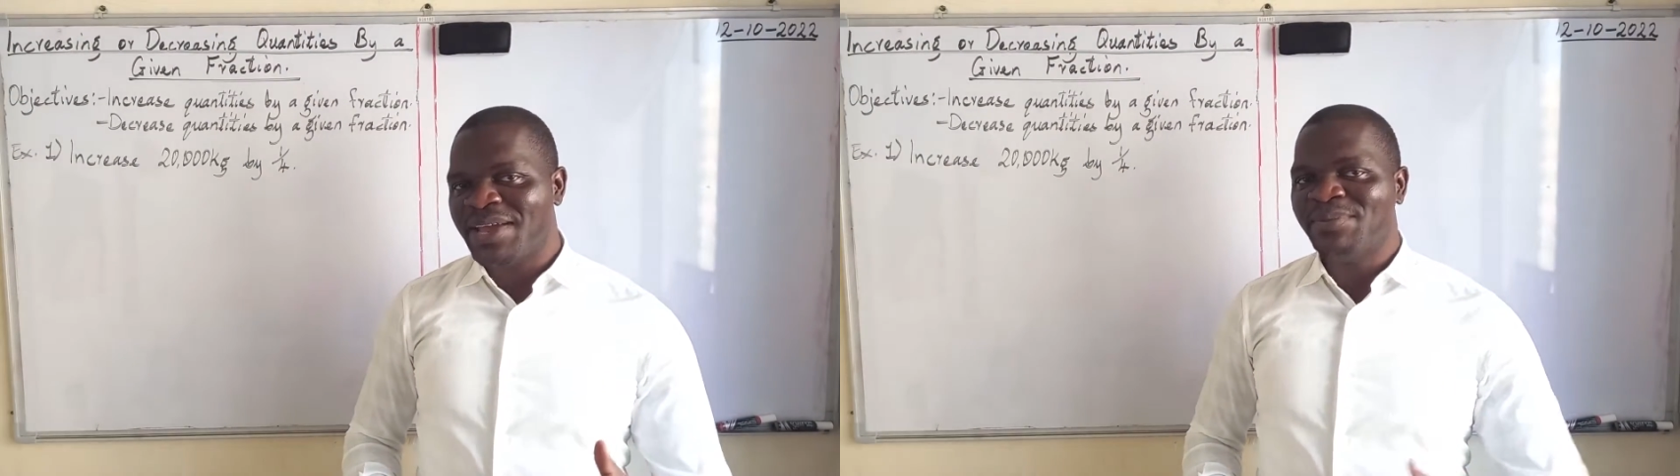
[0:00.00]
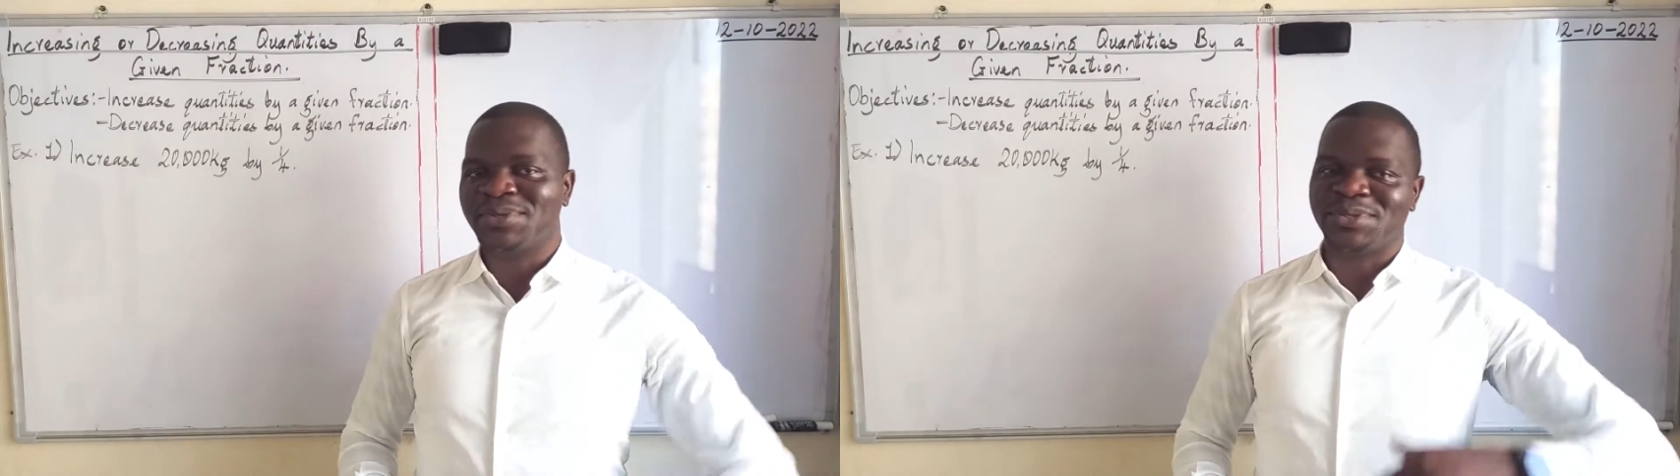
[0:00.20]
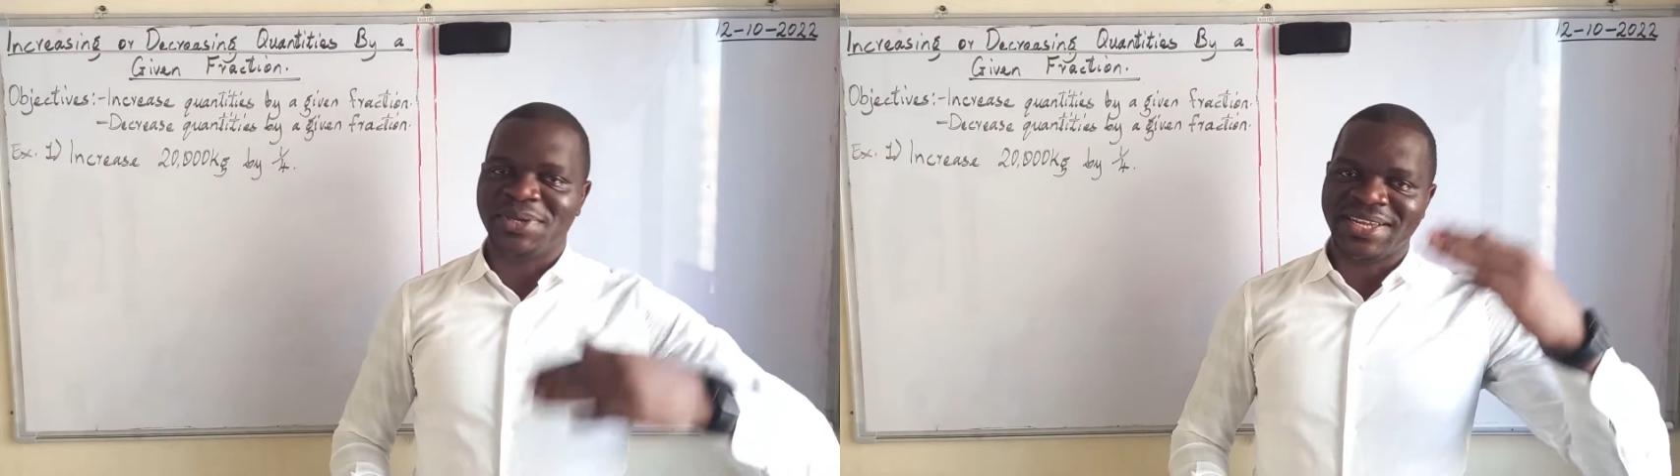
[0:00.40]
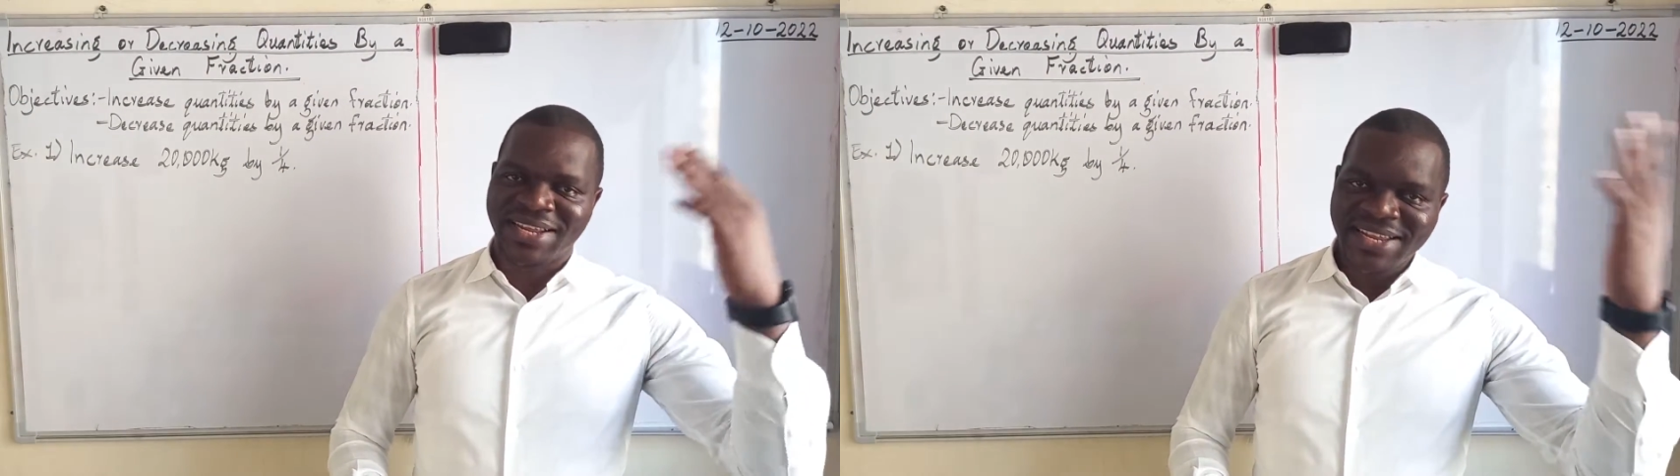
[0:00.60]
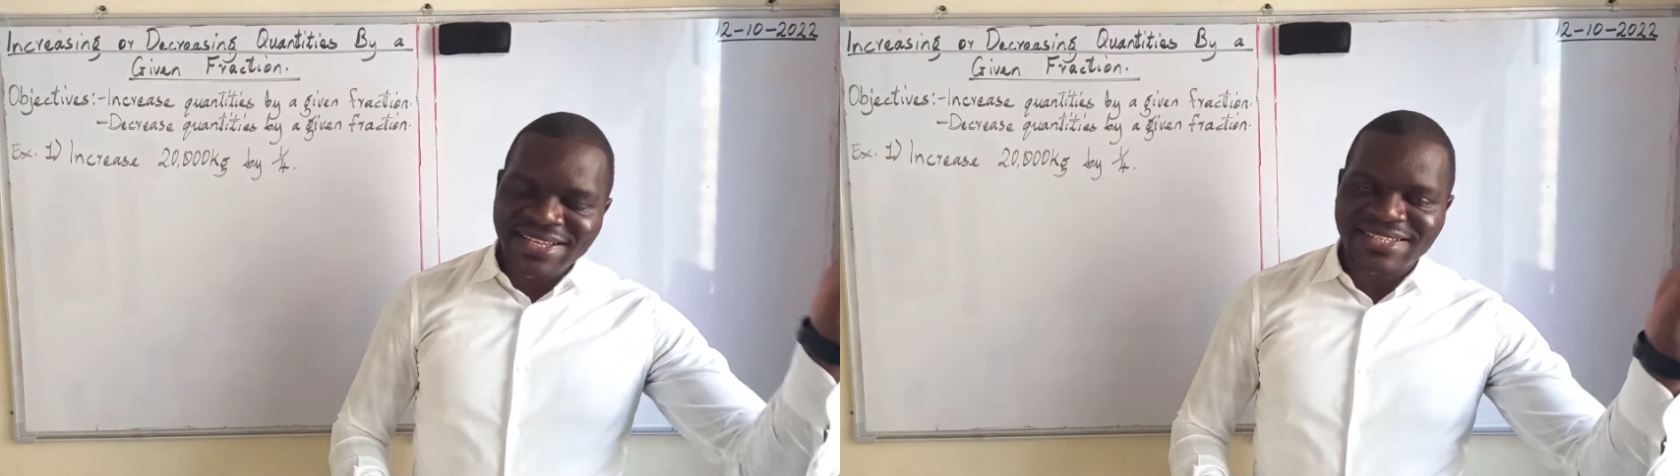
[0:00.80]
able to
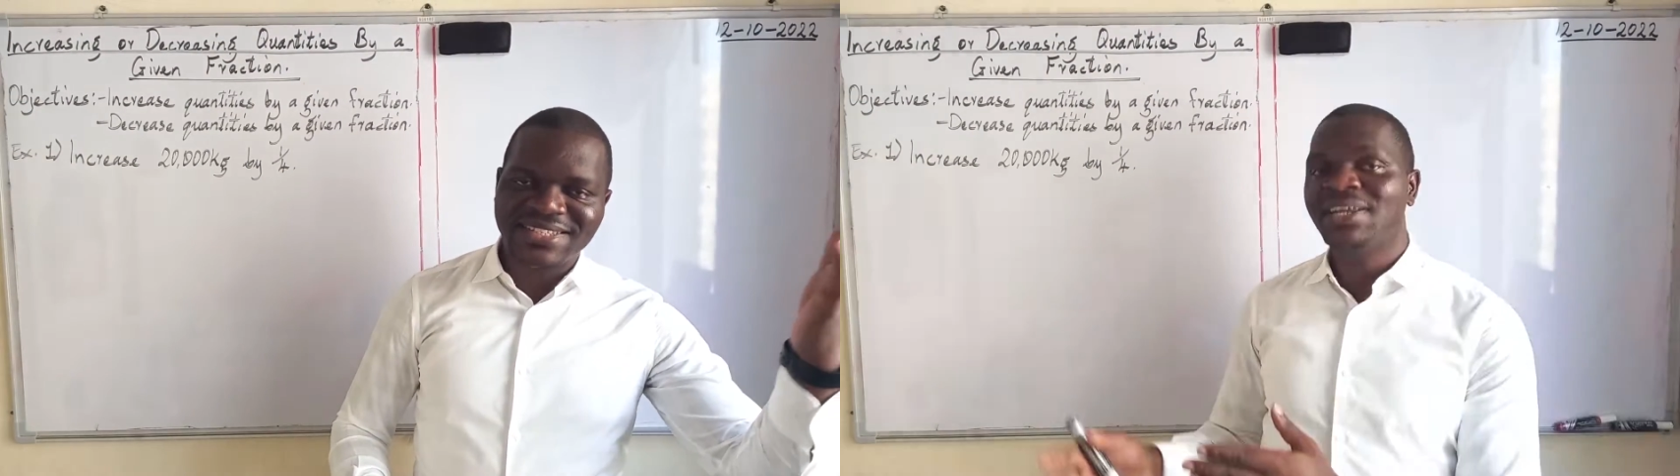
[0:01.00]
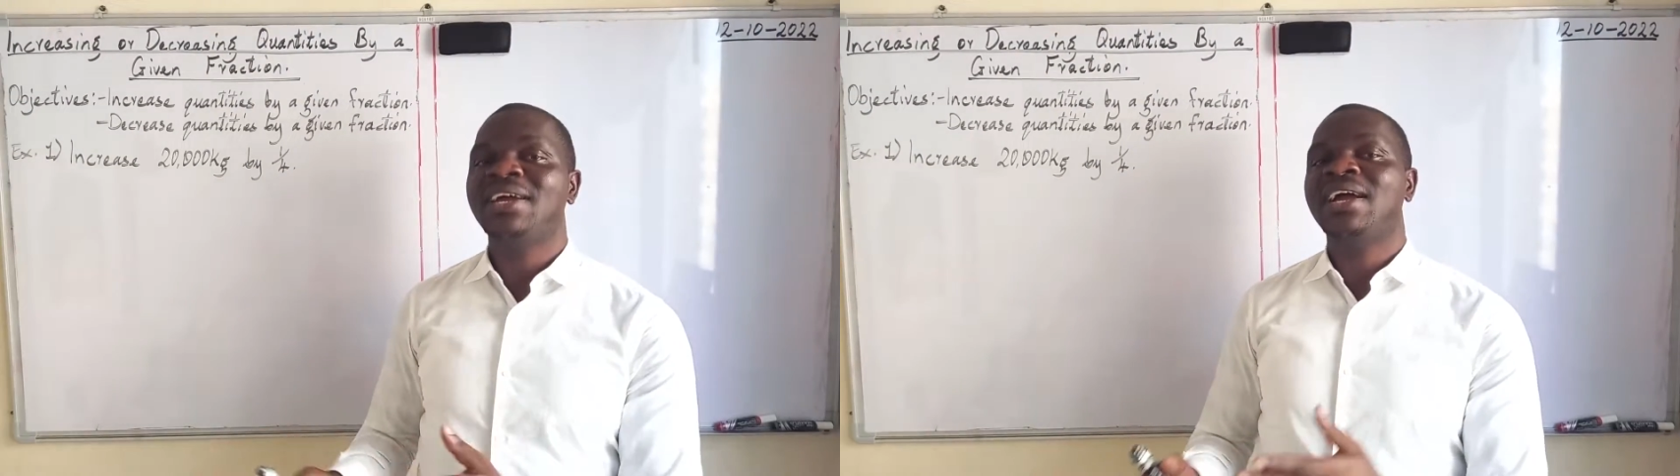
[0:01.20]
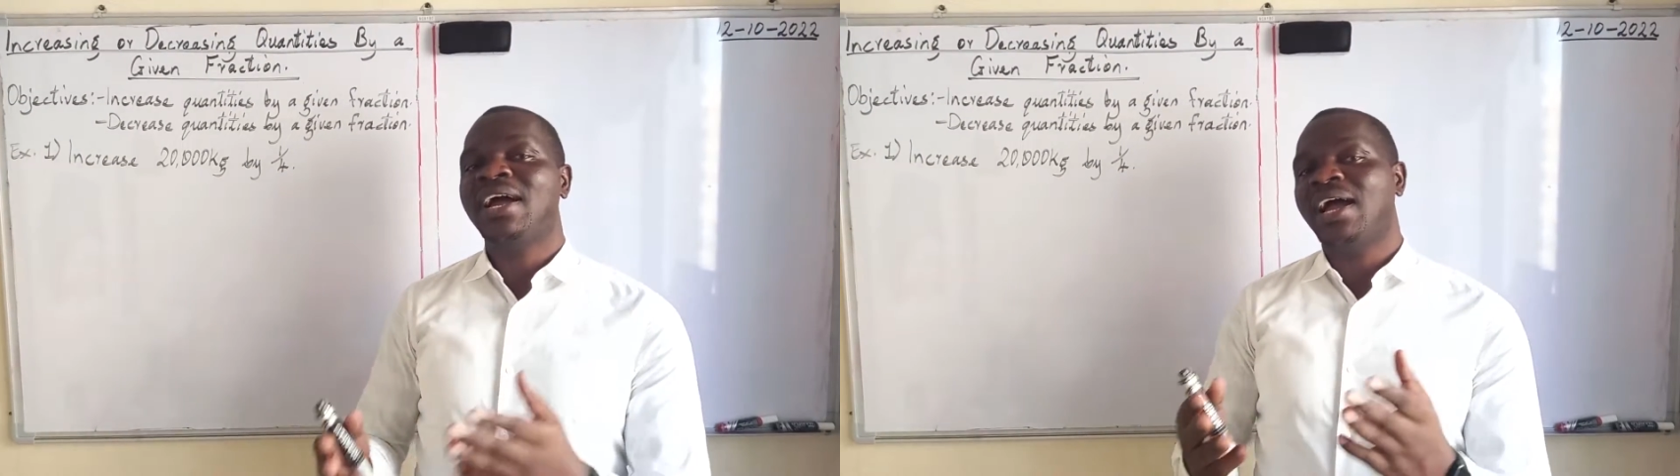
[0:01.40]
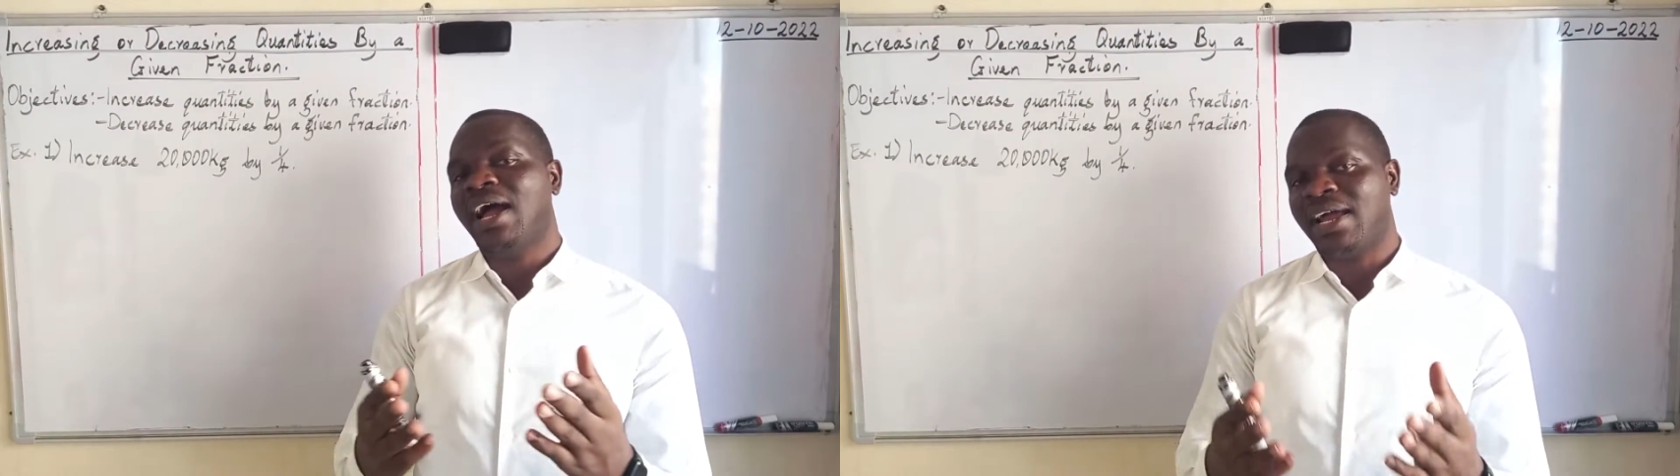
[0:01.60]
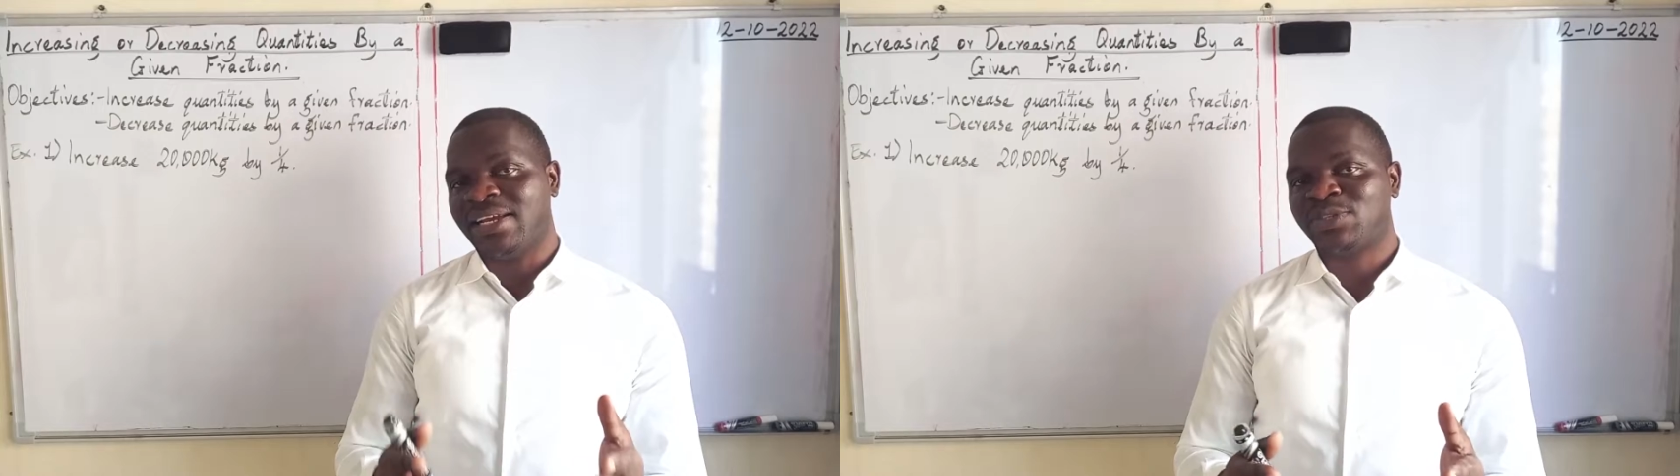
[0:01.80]
increase
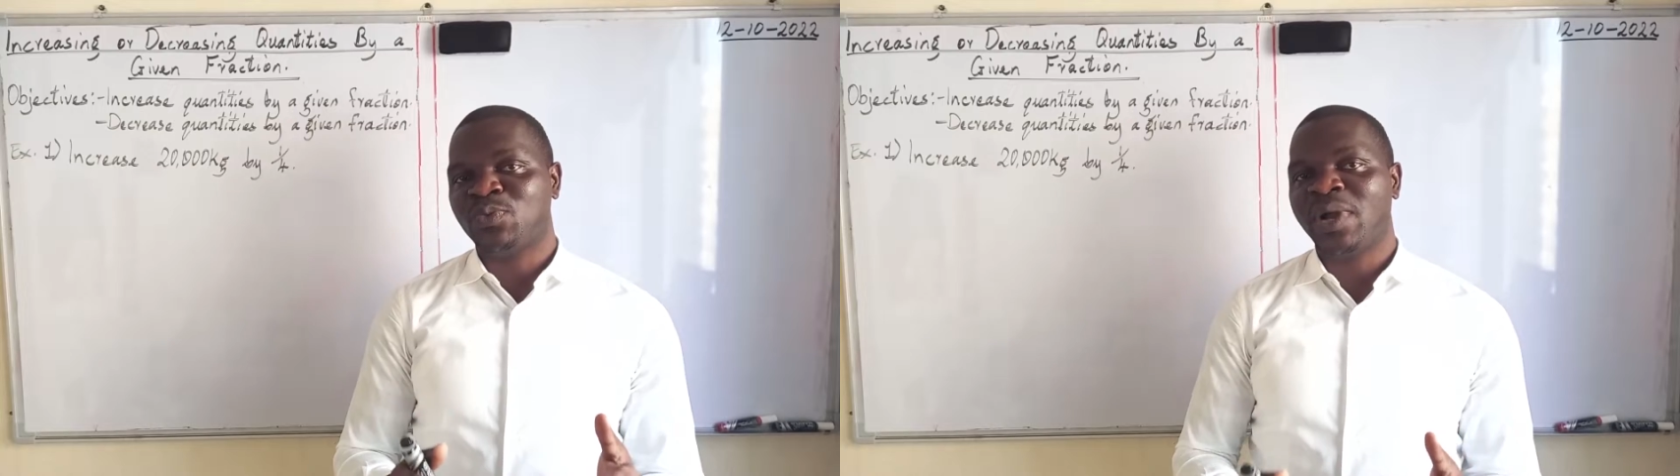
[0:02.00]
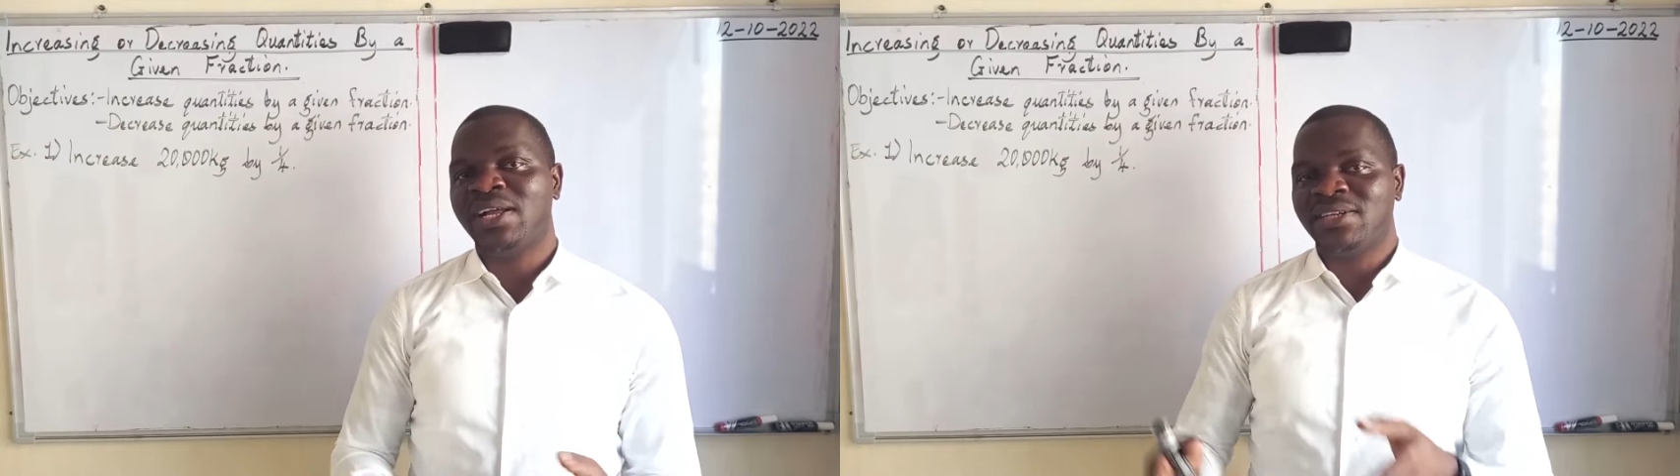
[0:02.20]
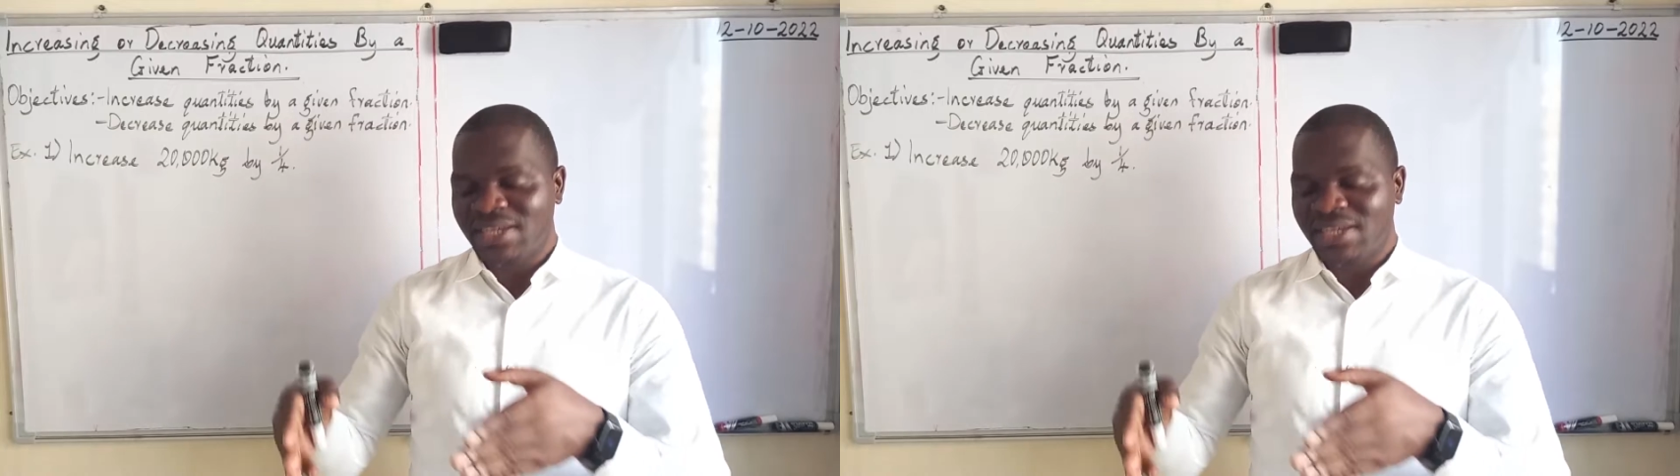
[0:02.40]
and as well